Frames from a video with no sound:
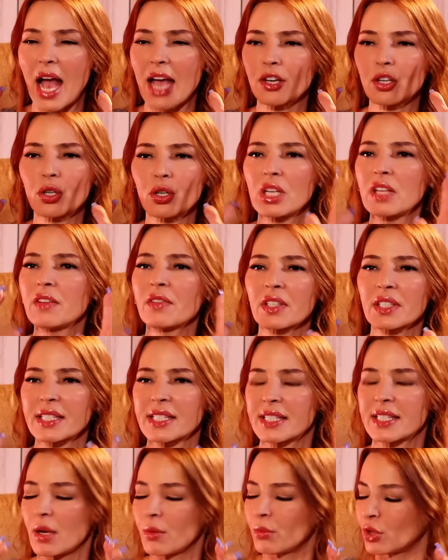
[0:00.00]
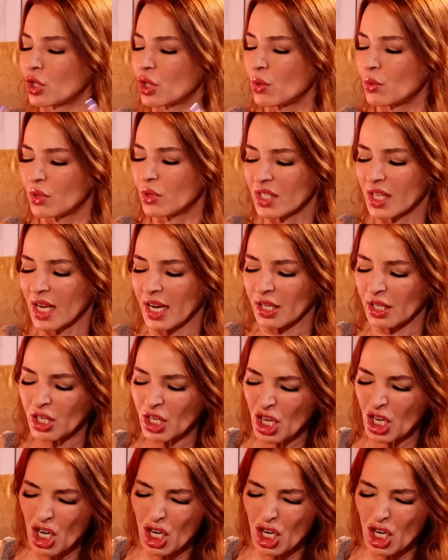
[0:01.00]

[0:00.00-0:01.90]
I couldn't even understand what she was saying.